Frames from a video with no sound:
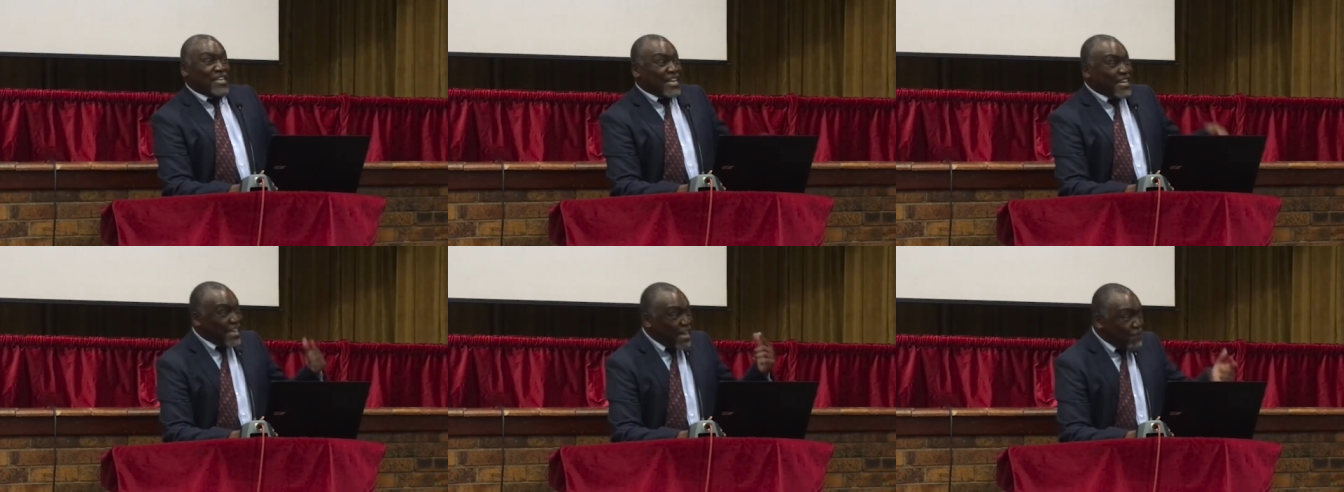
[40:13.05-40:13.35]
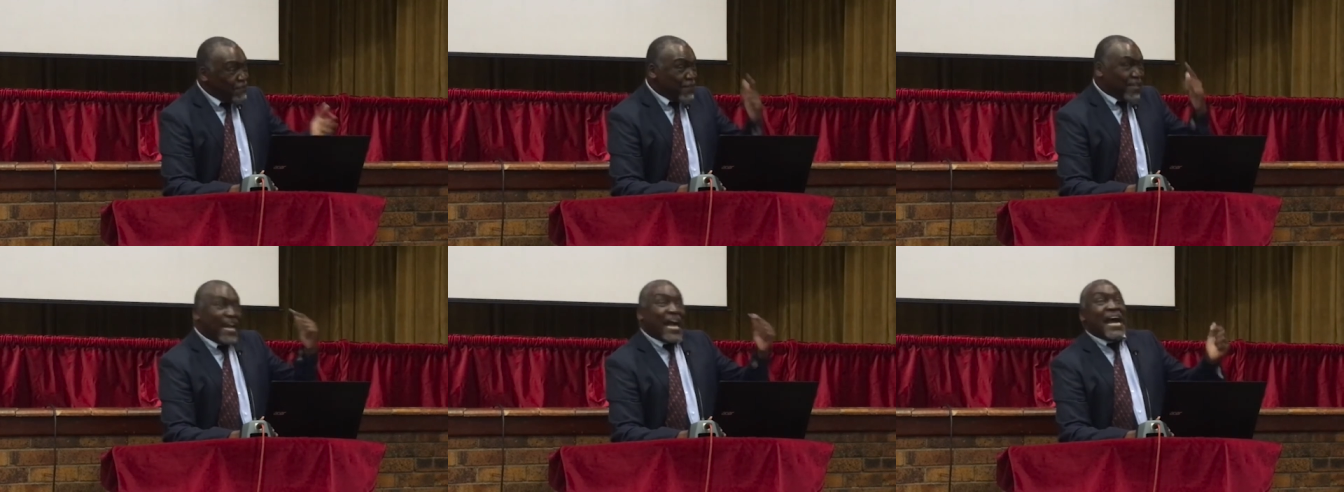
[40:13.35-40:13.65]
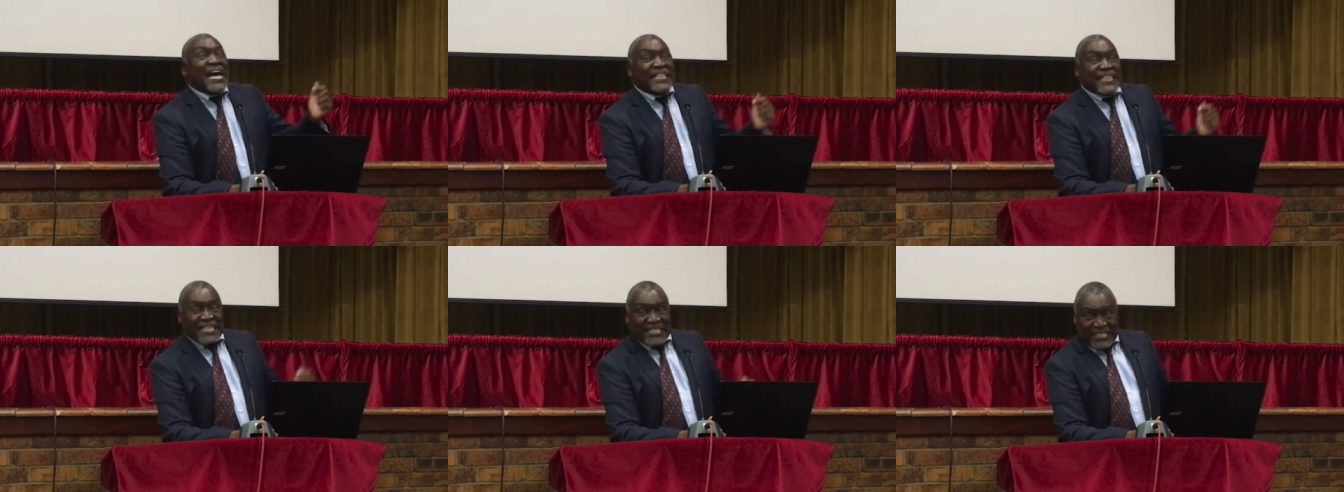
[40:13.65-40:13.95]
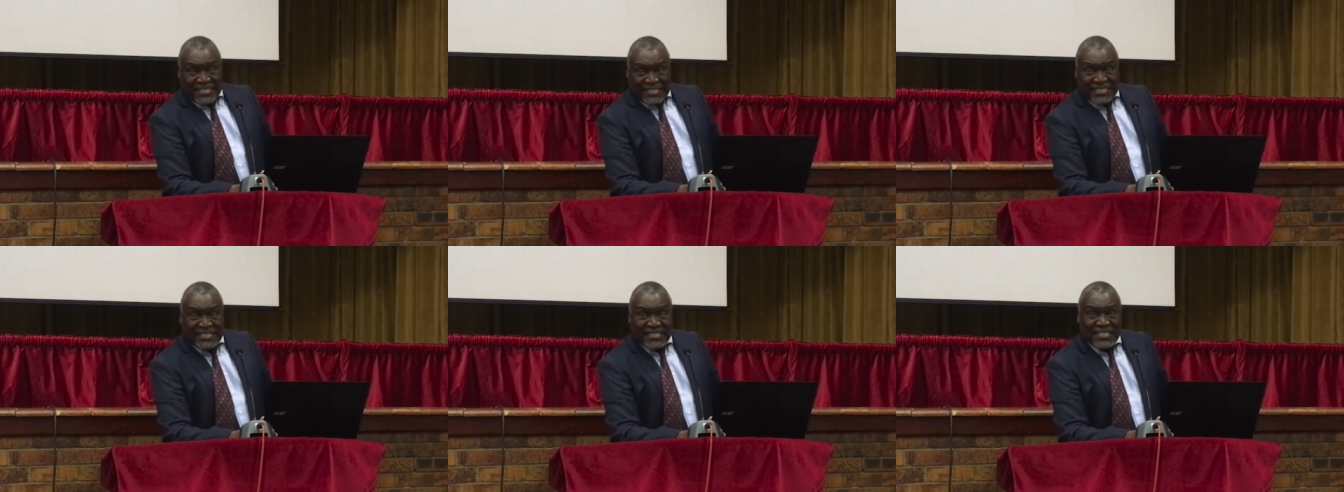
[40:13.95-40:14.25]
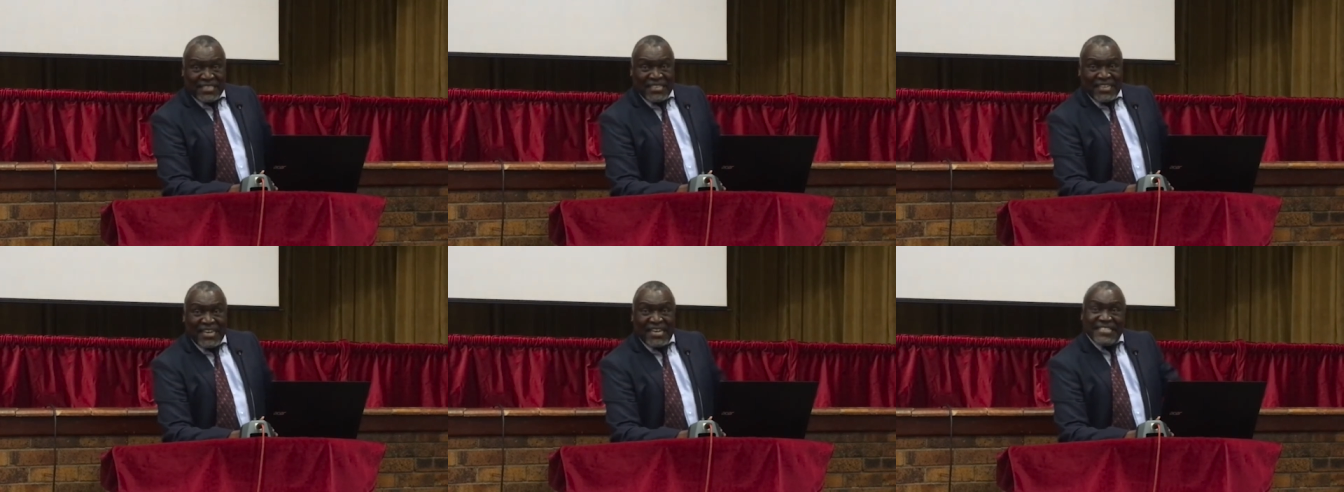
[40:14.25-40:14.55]
on loving
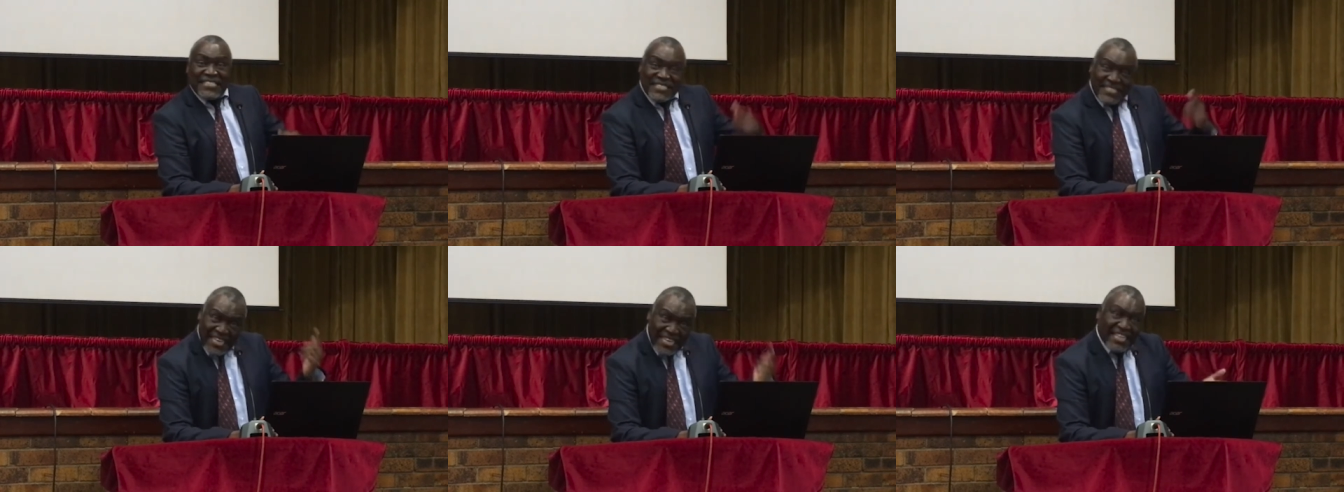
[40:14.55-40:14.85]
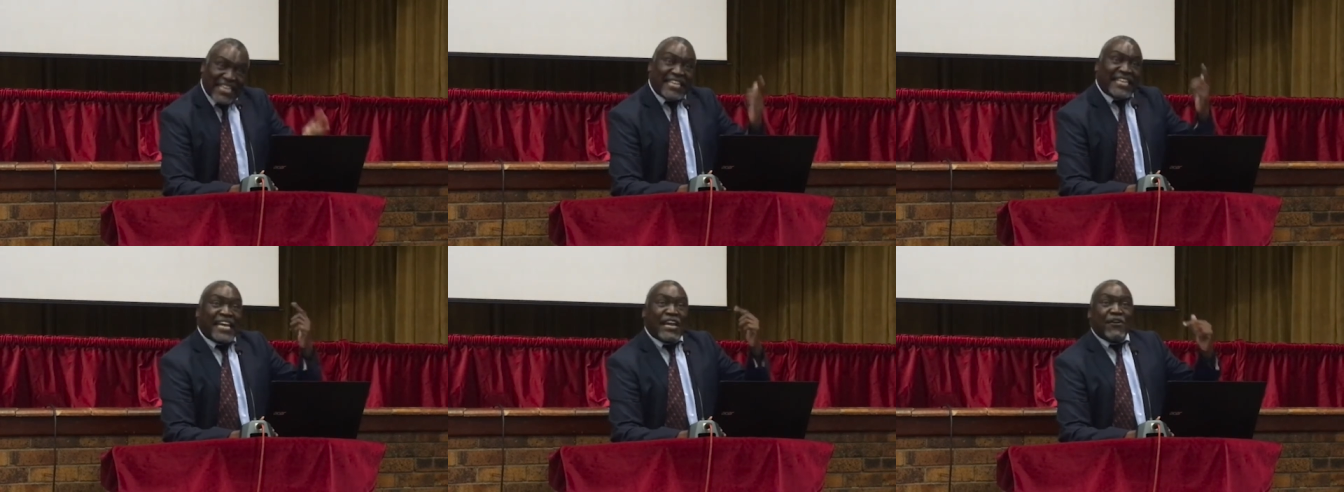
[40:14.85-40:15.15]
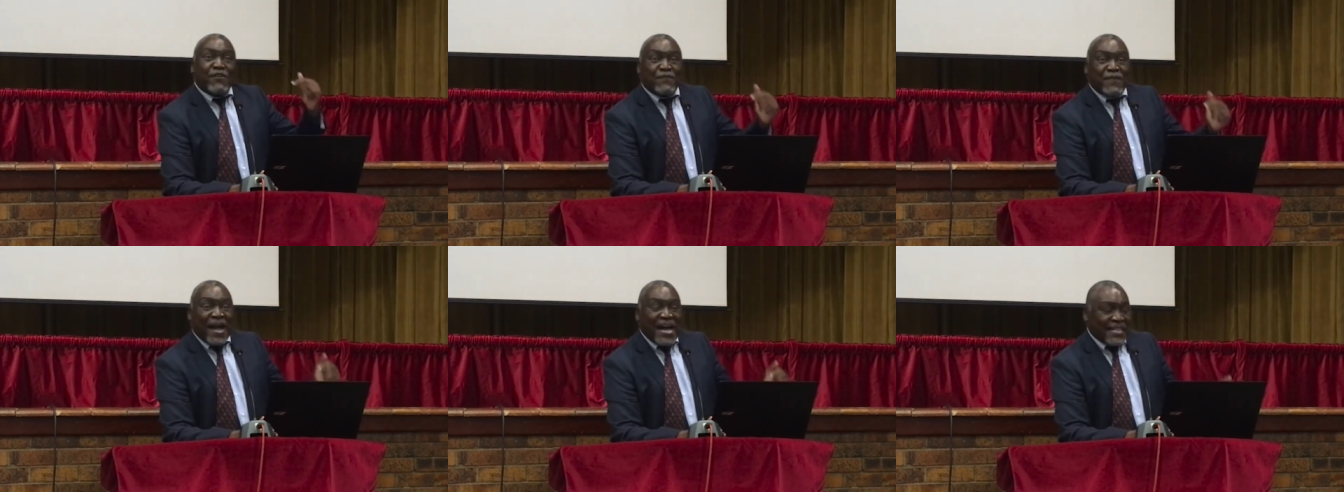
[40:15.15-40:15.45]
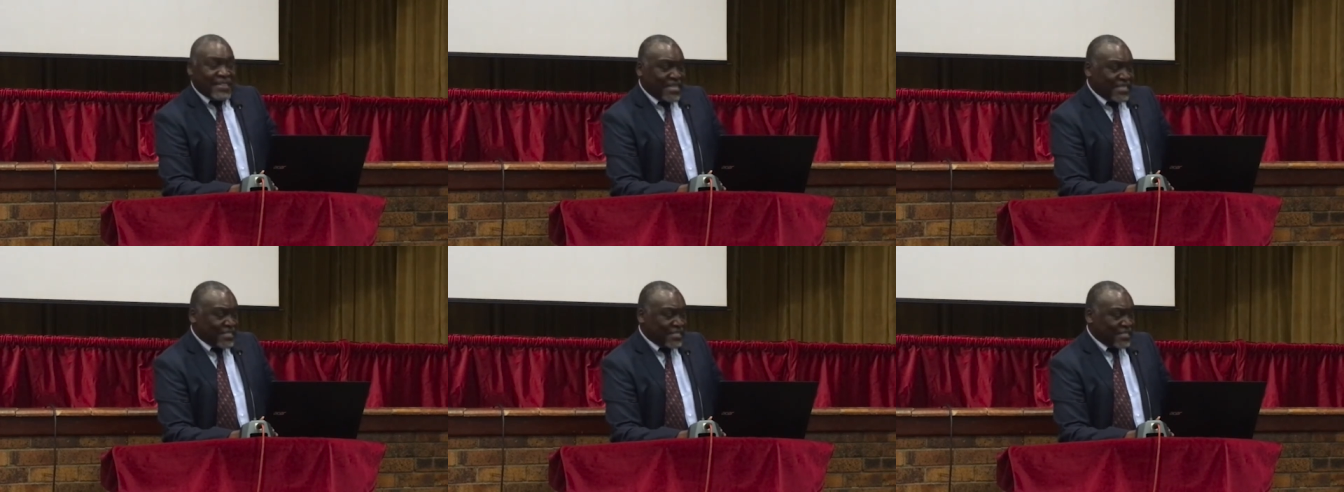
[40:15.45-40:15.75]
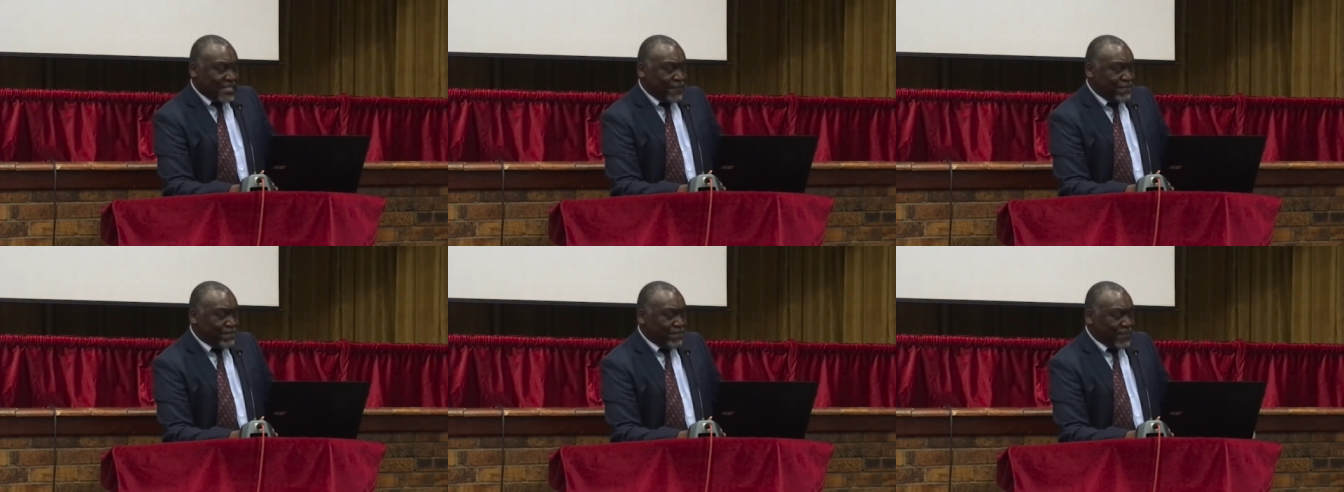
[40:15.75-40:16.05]
others and taking care of
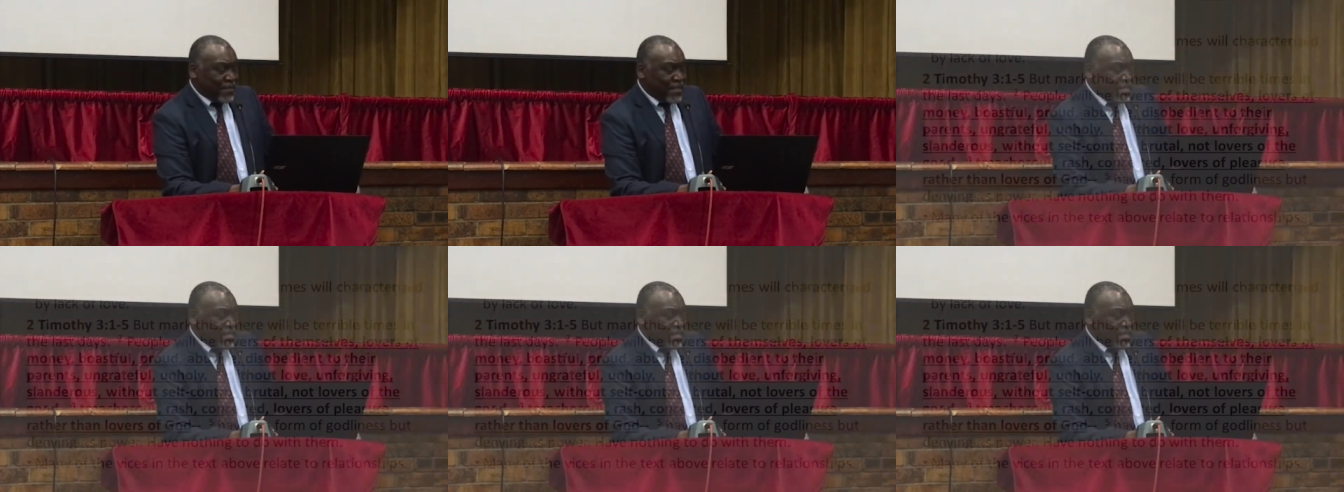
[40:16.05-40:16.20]
others.